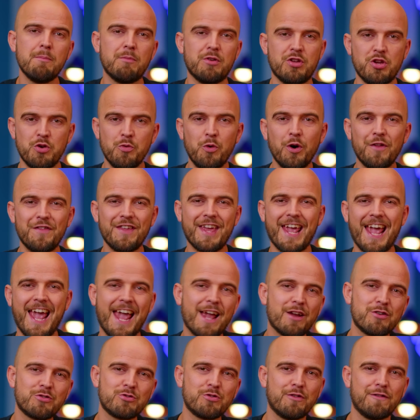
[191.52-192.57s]
but you want the
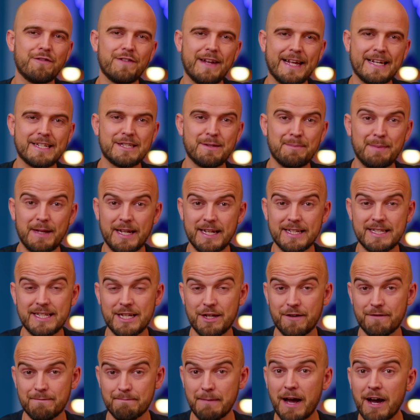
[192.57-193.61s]
extra
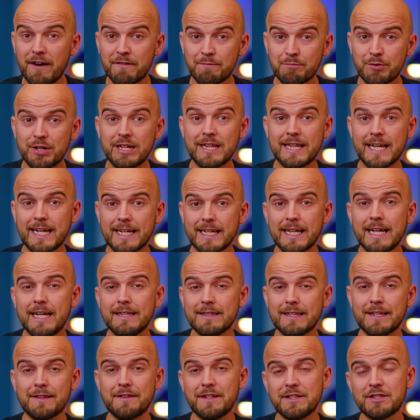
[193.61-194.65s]
flexibility of mouth breathing,
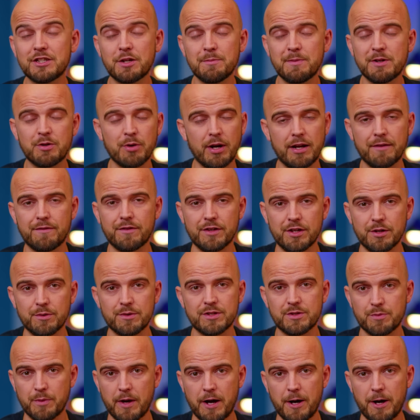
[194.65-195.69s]
then this could be great for you as